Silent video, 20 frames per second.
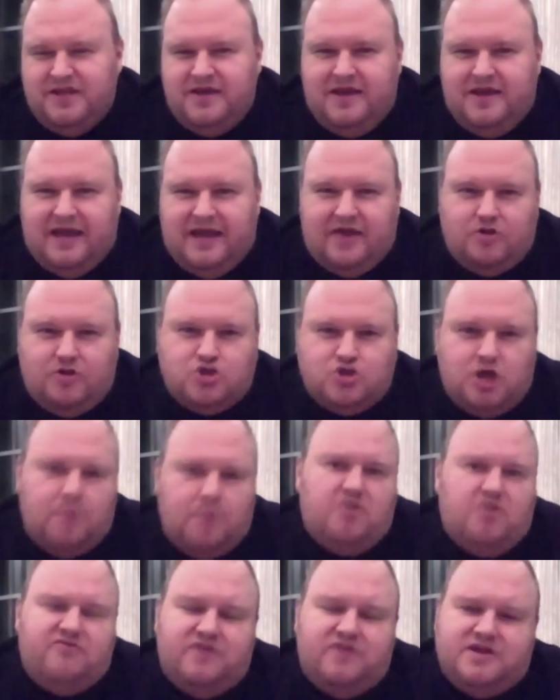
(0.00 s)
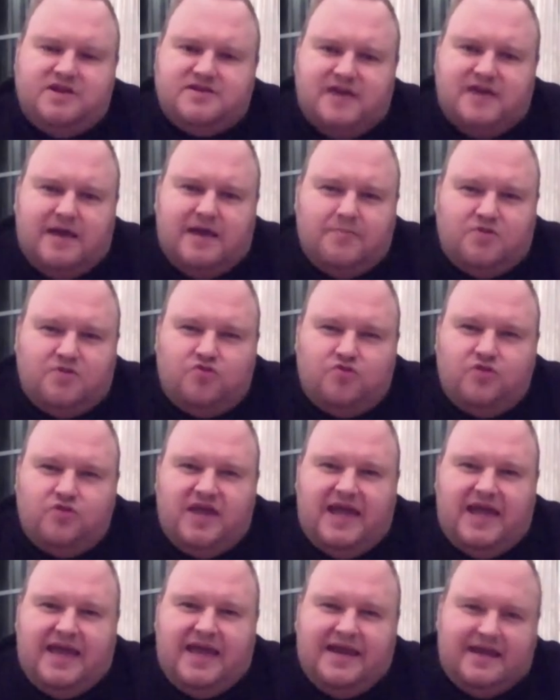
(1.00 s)
And on top of it, I'm
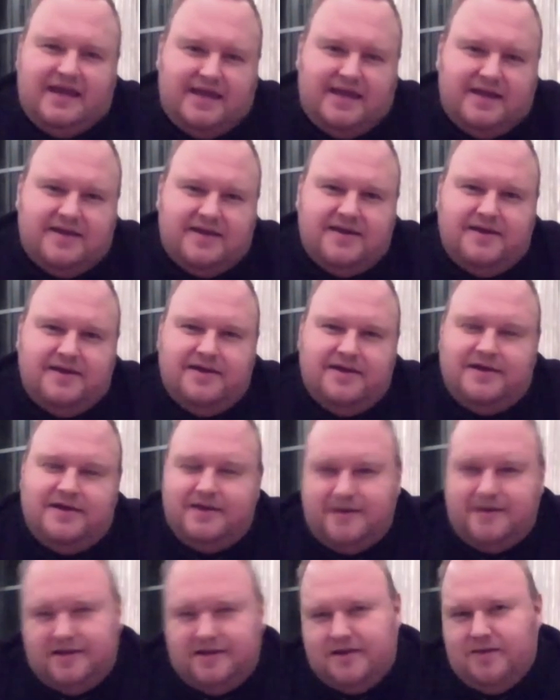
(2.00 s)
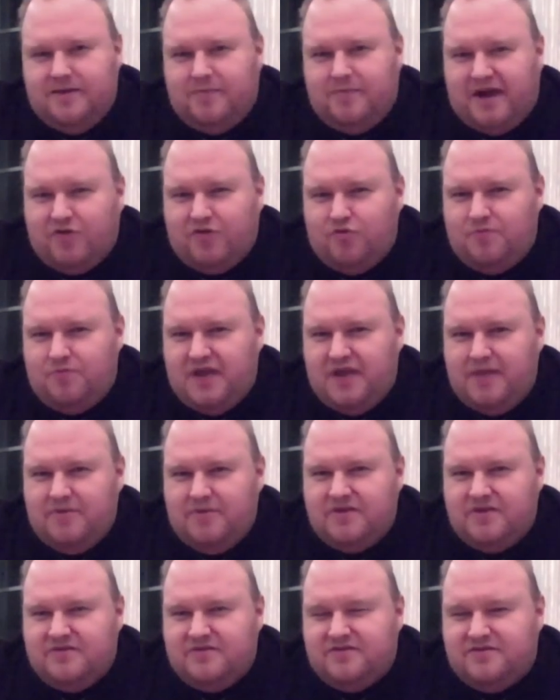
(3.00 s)
creating a
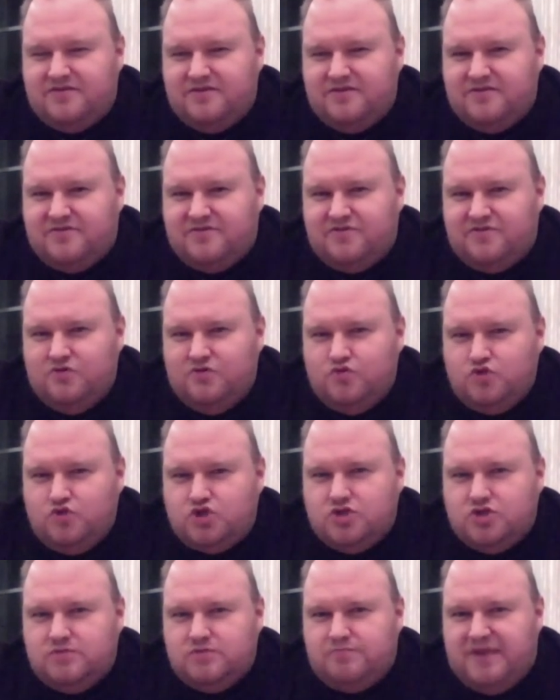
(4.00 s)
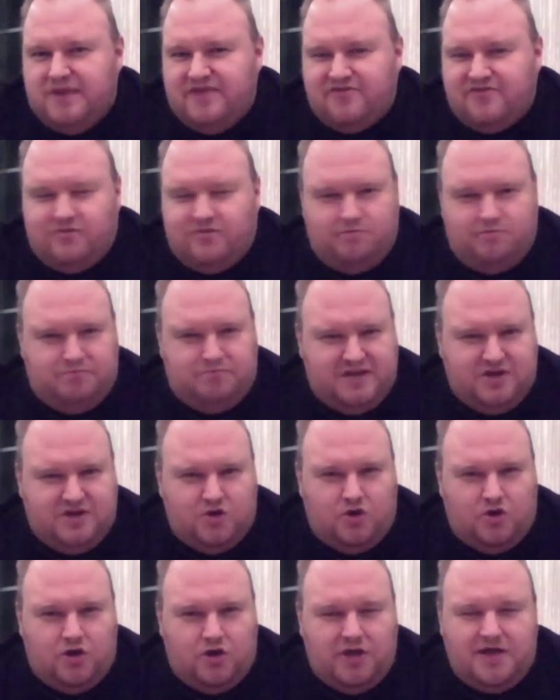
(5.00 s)
micropayment solution based on
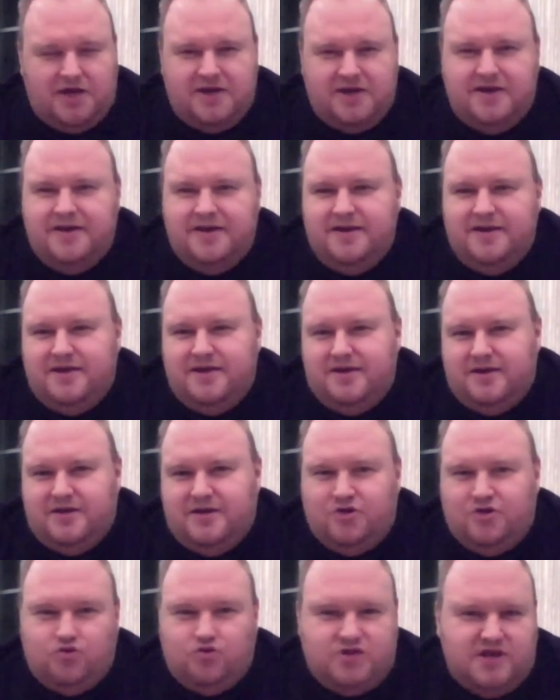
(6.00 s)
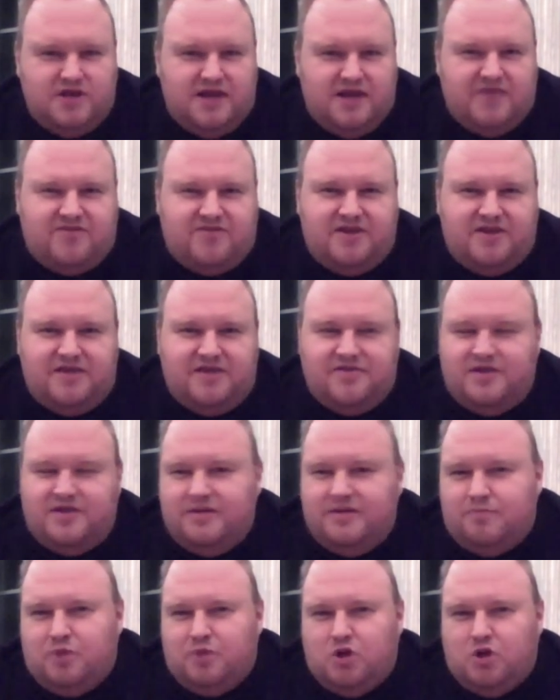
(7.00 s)
Bitcoin, utilizing the
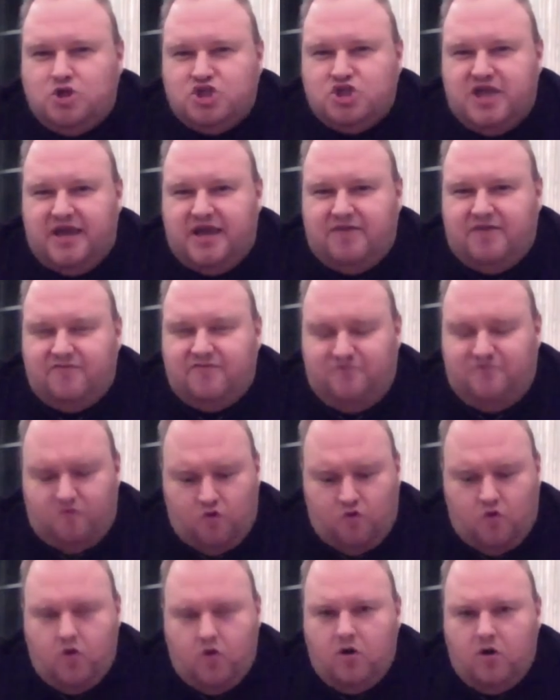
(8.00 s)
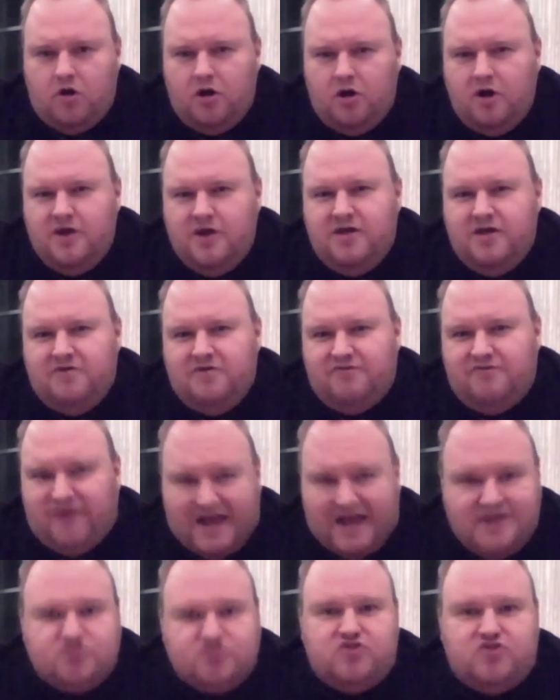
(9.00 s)
blockchain for
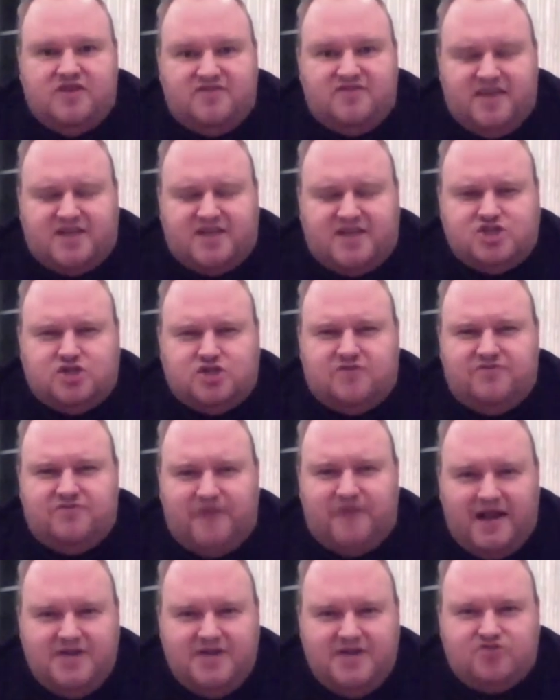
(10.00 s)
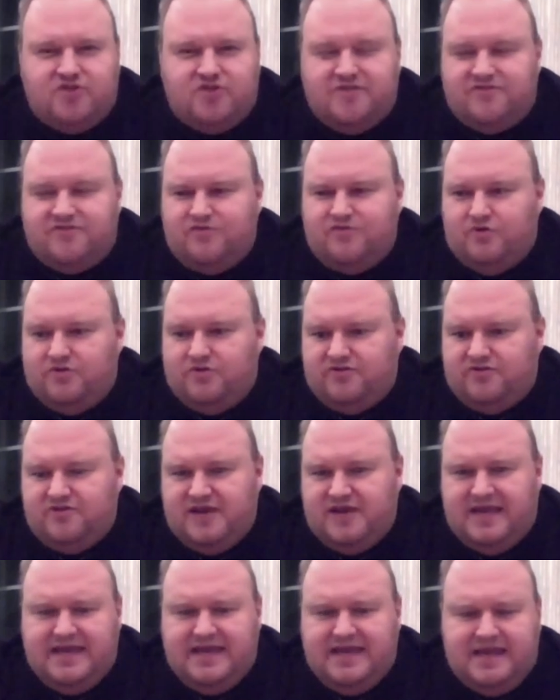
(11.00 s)
file transactions, file transfers,
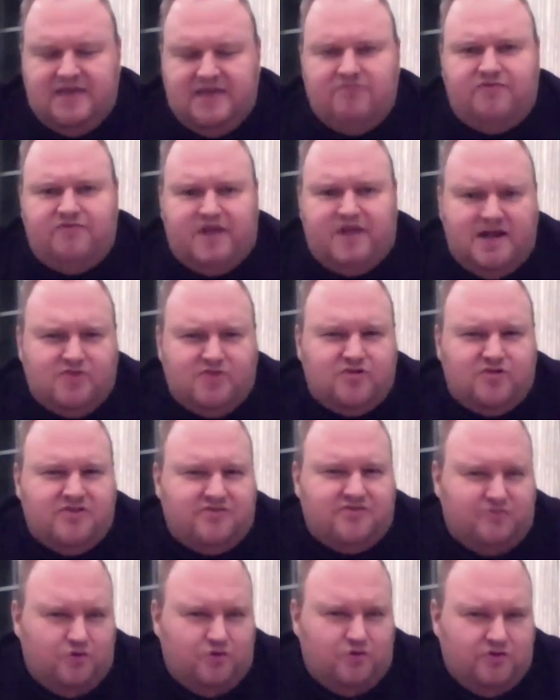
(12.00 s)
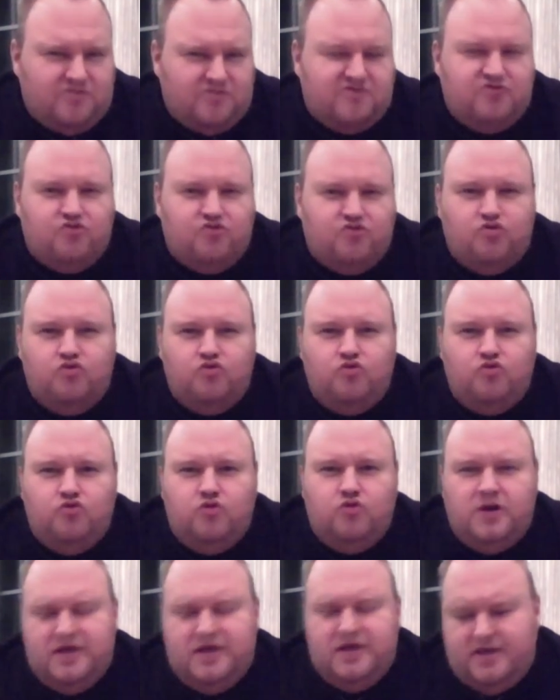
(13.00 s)
linking file transfers
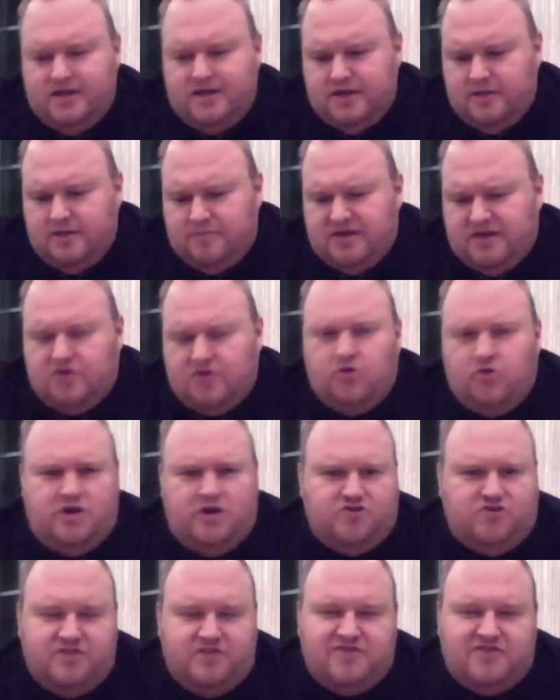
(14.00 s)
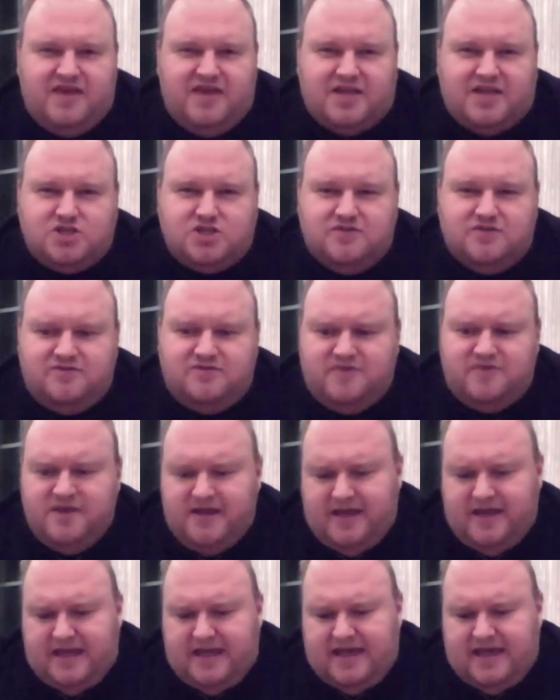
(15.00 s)
to Bitcoin transactions.
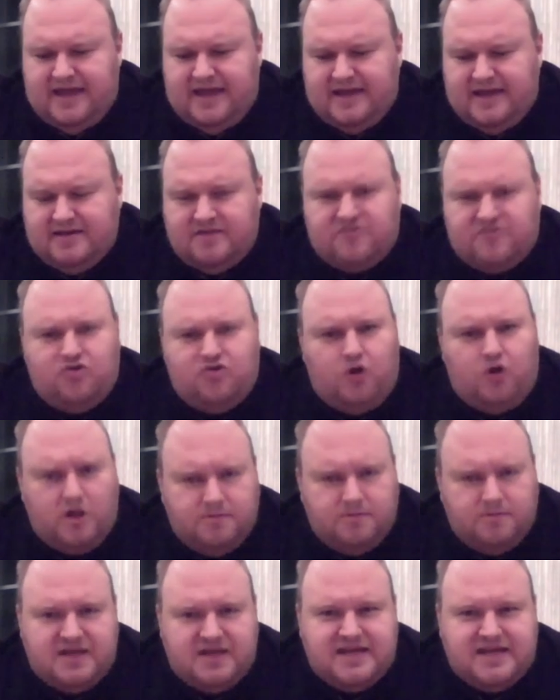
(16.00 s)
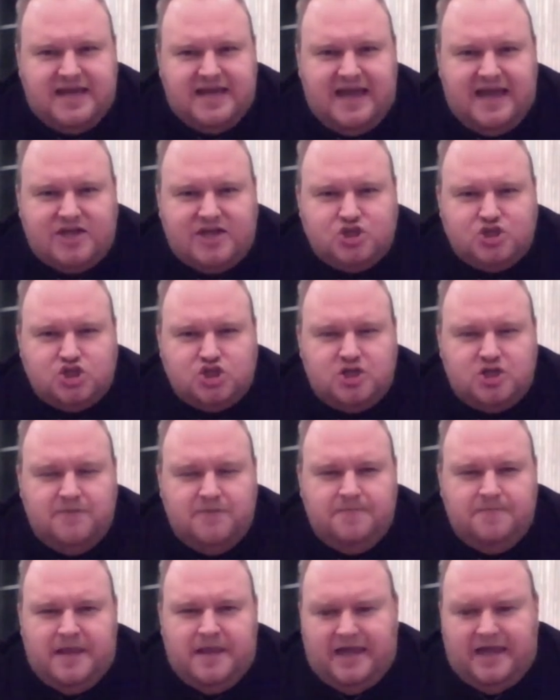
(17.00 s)
And it's called BitCache.
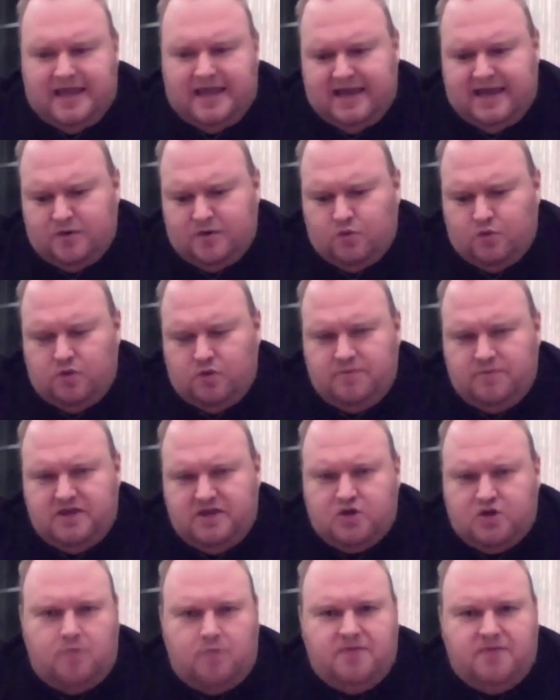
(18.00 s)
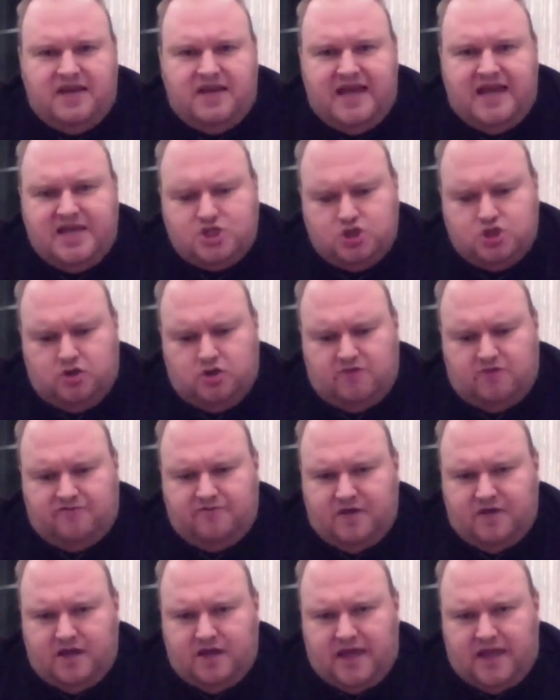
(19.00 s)
And it will be a combination of
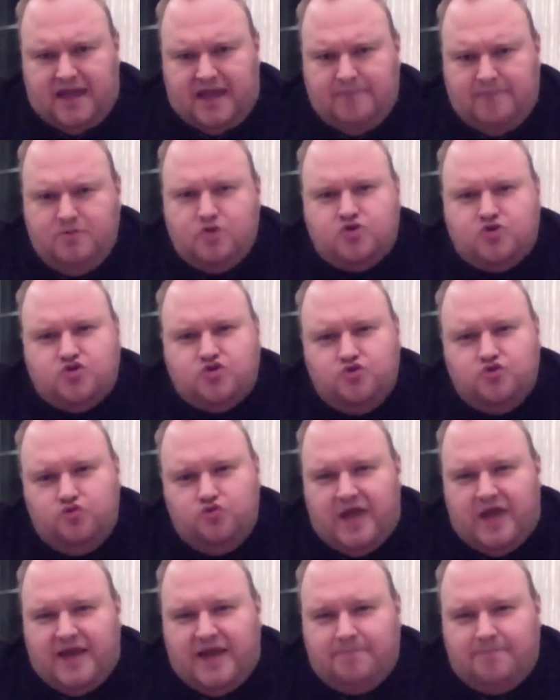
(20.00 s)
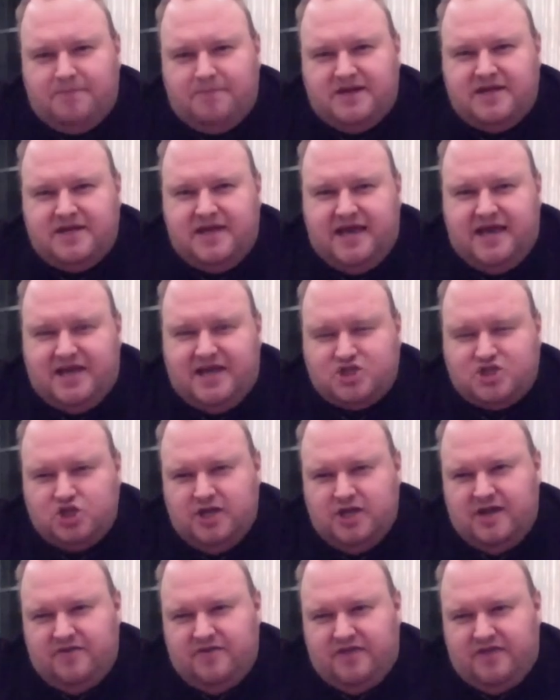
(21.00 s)
MU2 and BitCache
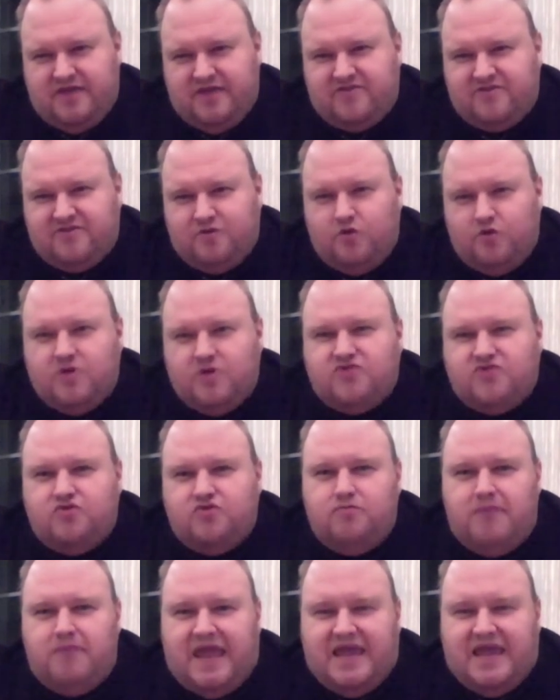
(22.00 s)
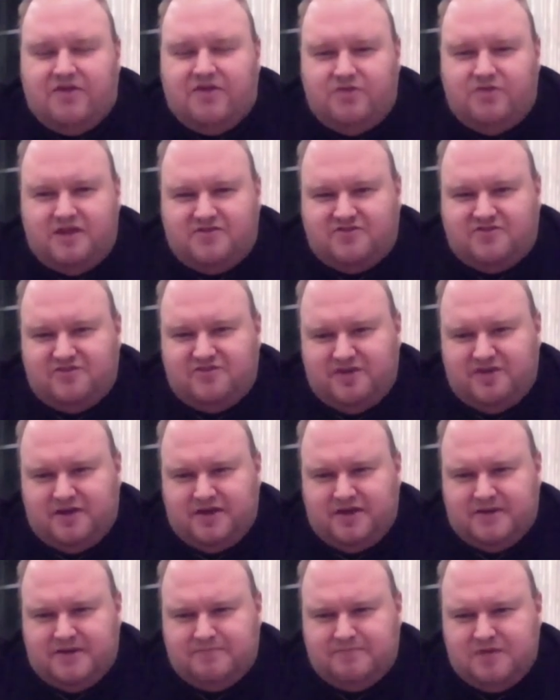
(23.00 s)
that is going to make this,
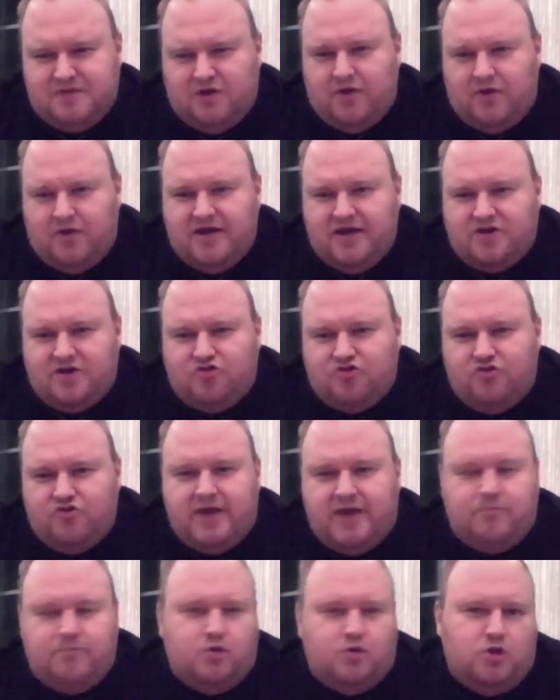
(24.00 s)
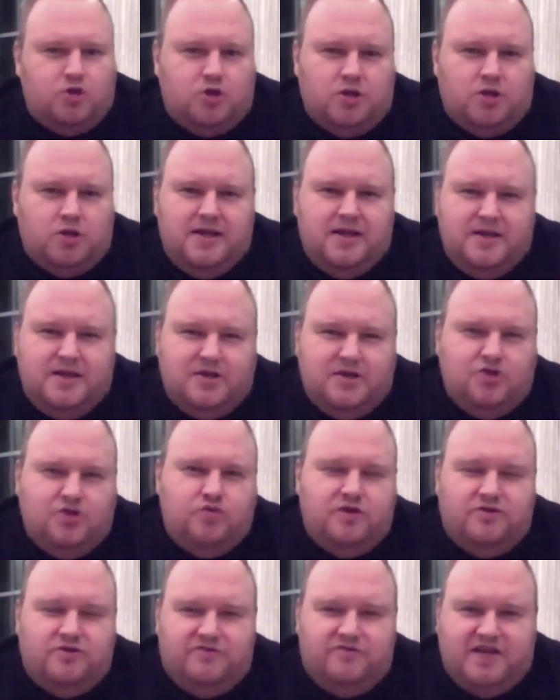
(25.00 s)
an incredible new
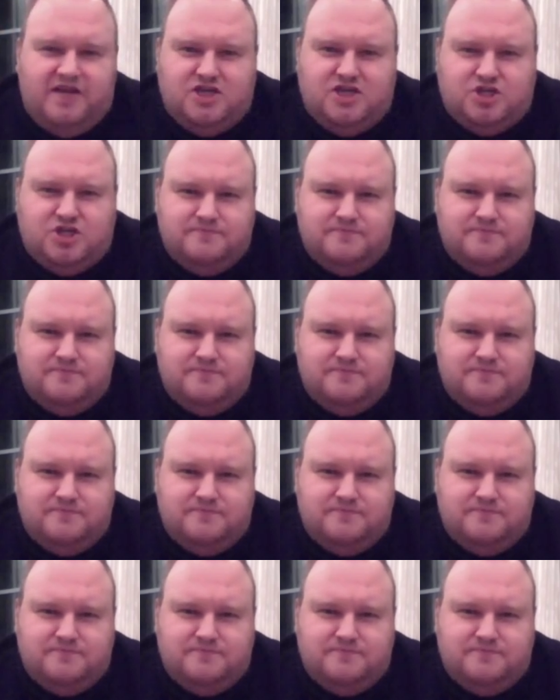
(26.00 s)
innovation.